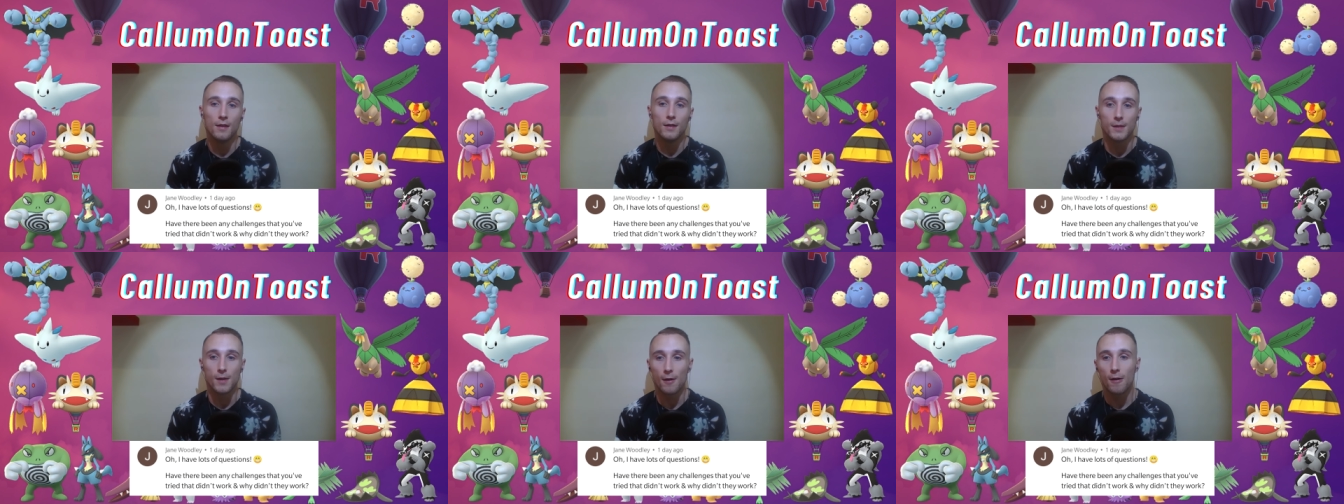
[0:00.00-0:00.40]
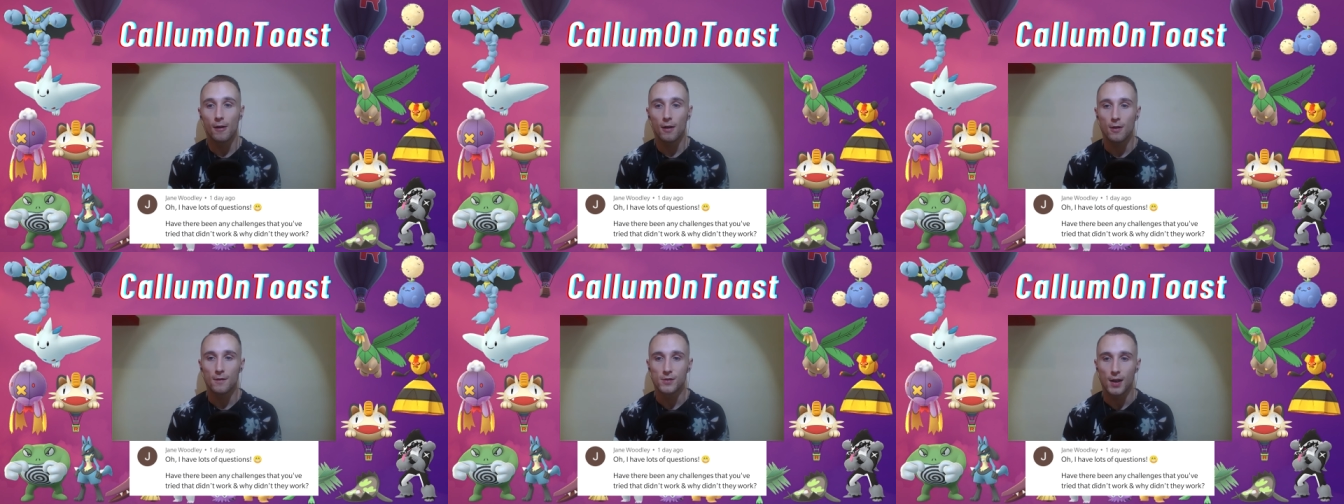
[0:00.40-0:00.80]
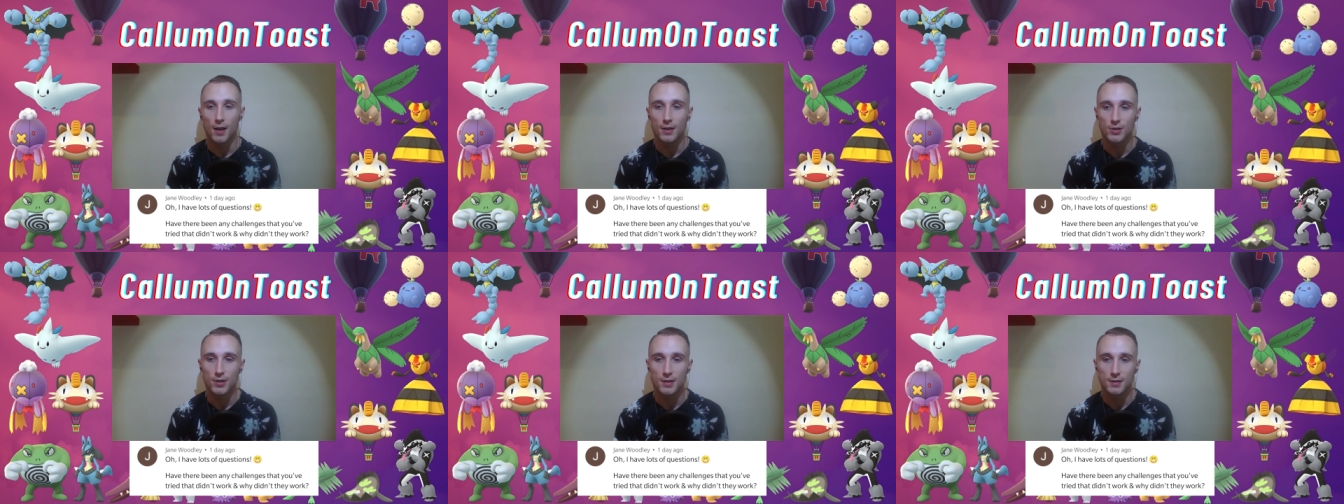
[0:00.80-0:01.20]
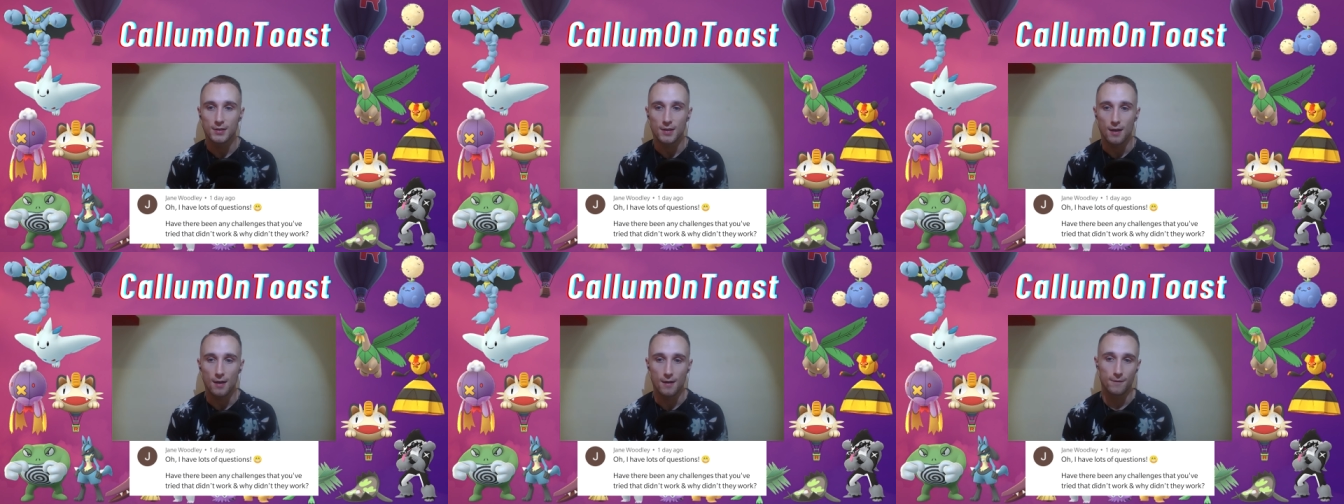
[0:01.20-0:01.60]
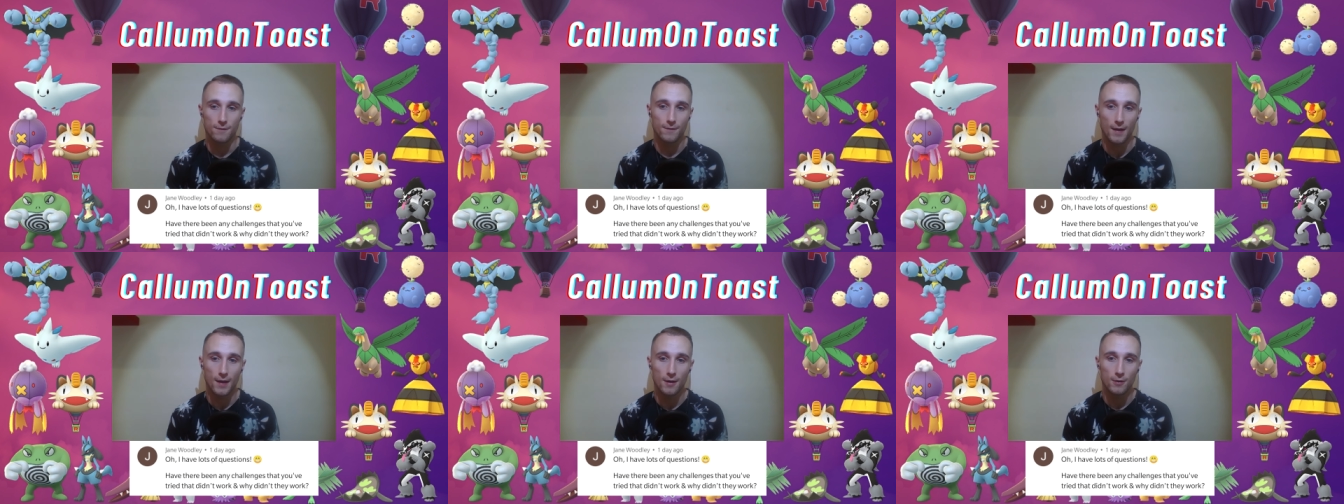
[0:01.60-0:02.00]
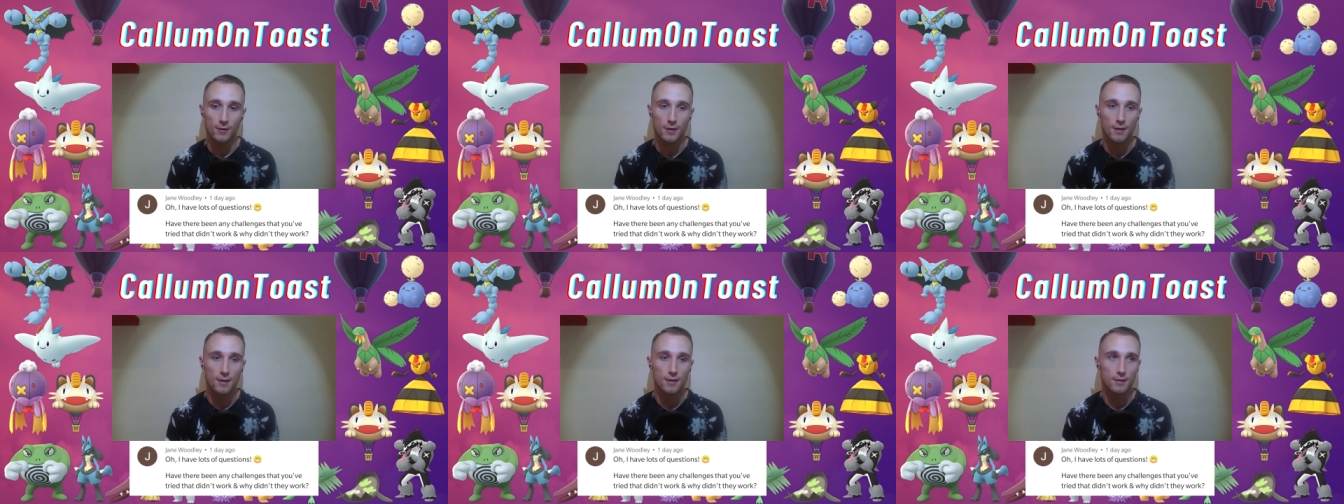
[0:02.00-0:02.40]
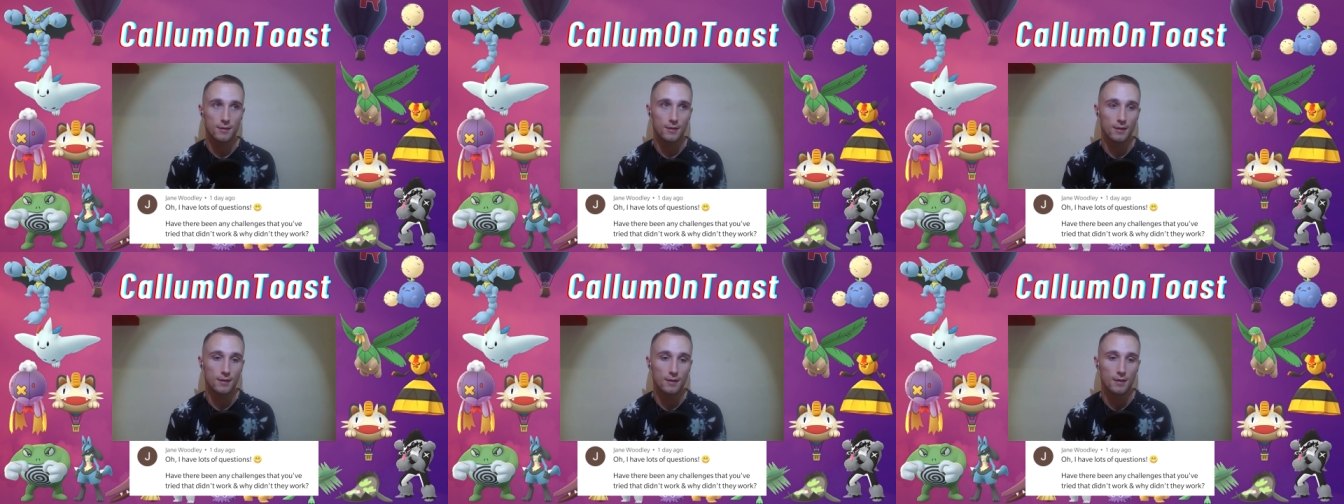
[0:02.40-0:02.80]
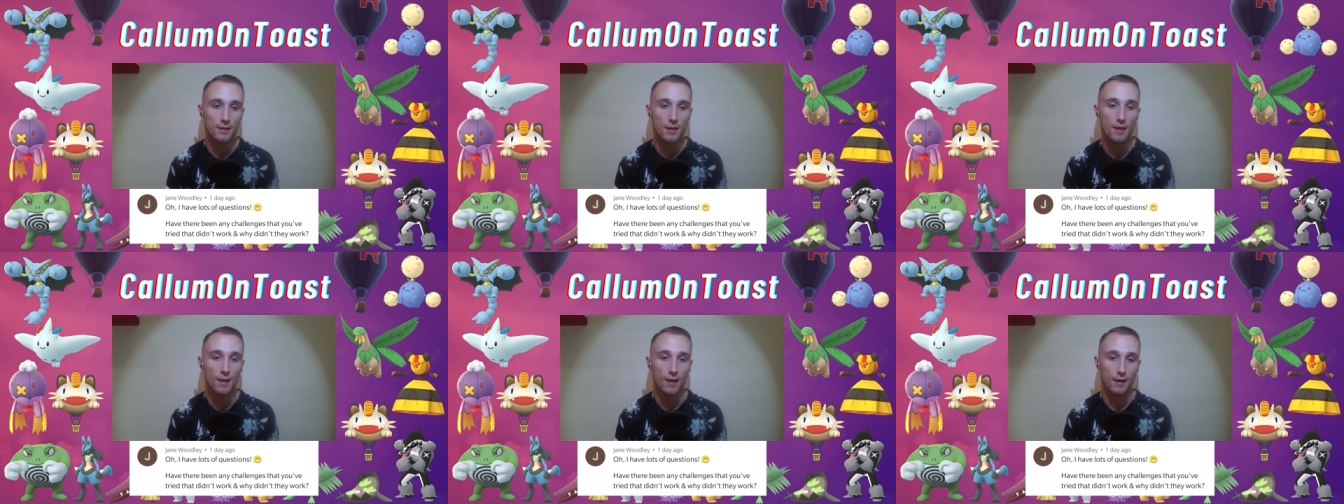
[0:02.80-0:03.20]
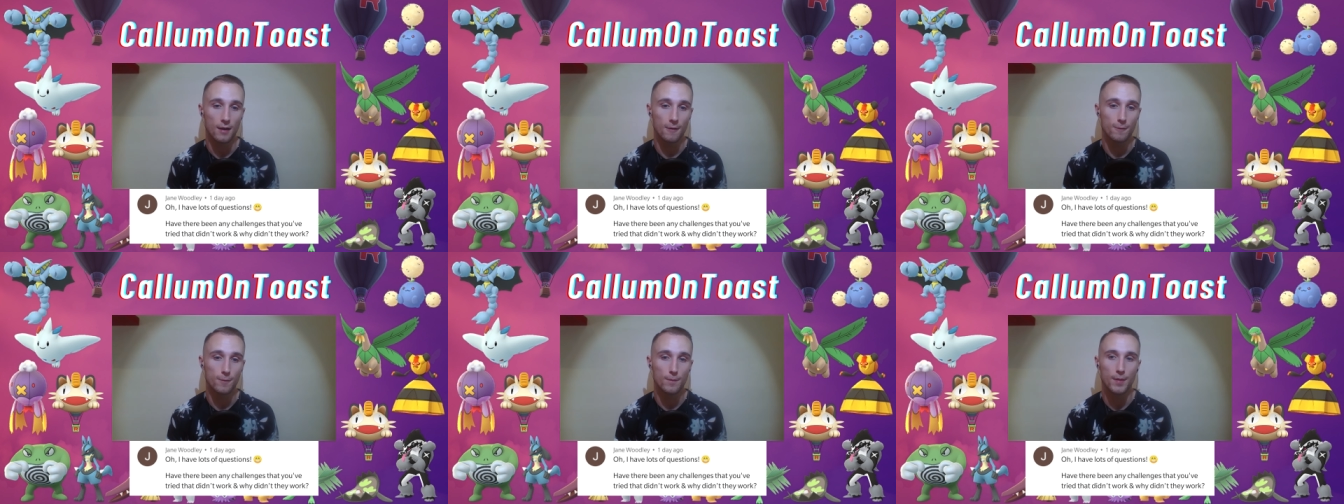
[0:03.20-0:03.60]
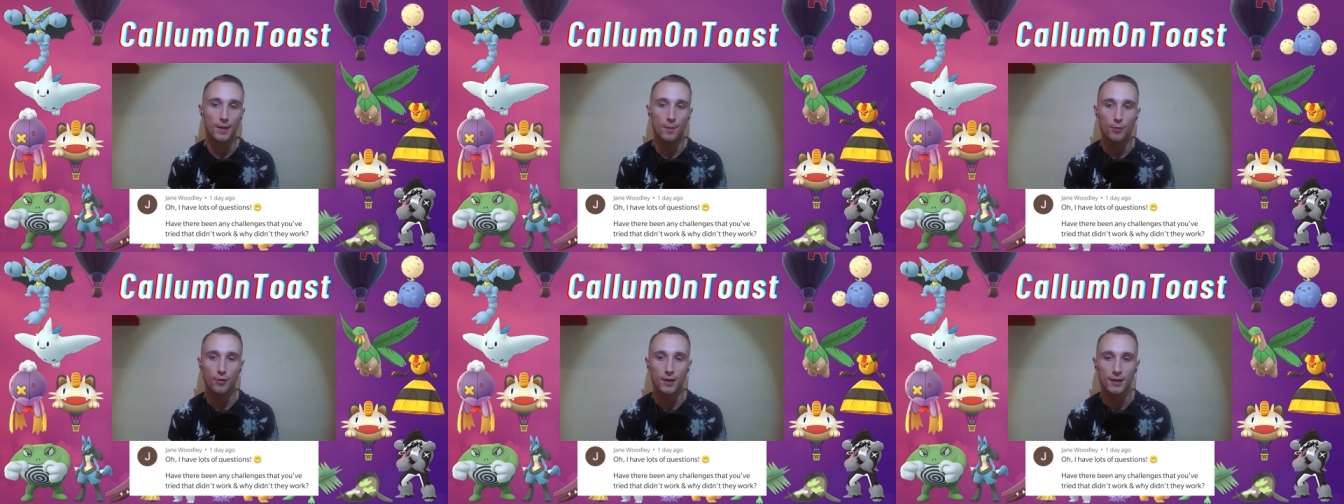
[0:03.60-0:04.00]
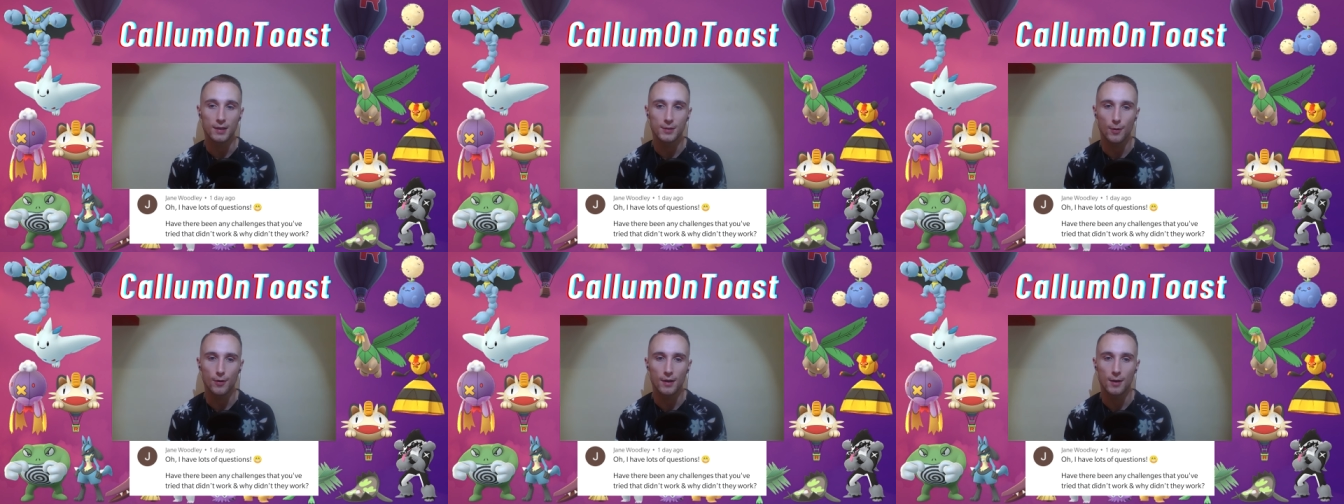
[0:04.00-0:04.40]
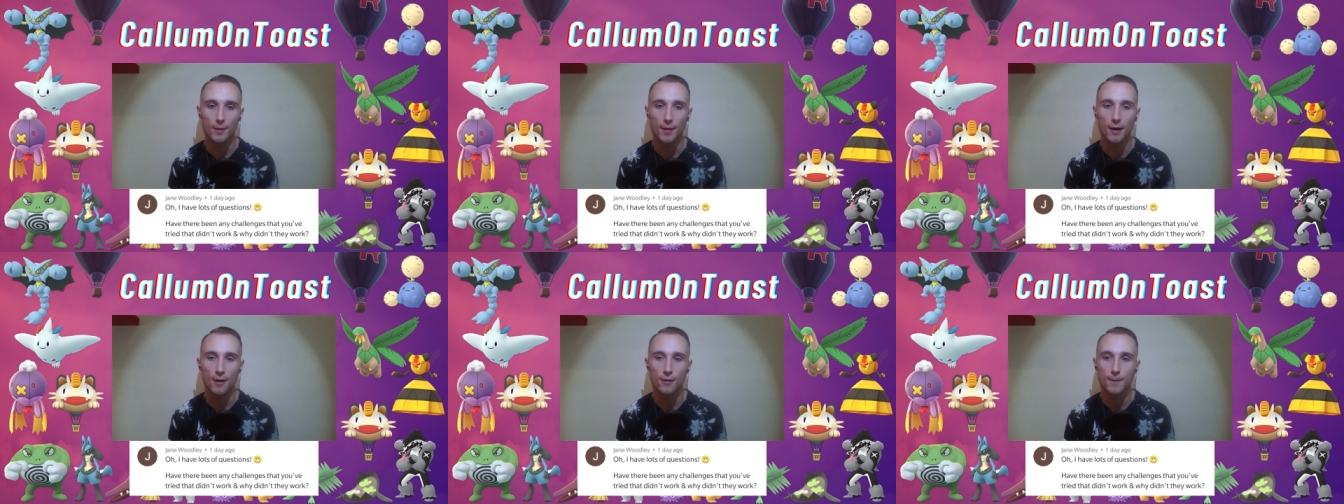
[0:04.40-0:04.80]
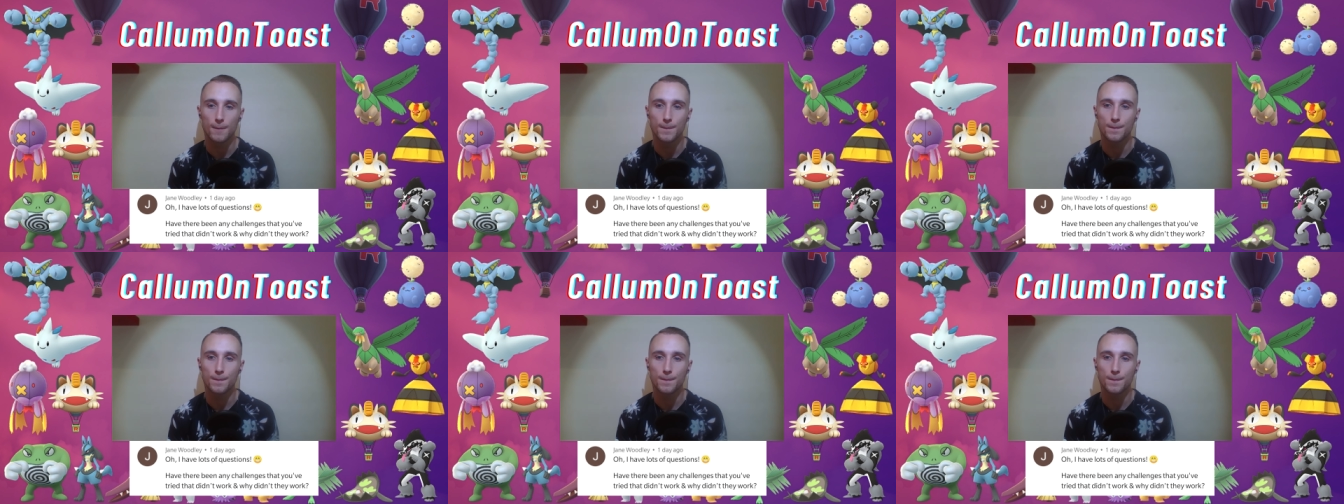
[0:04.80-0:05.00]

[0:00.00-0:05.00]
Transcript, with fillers: there are a lot of challenges that I've failed that I've been pretty disappointed about.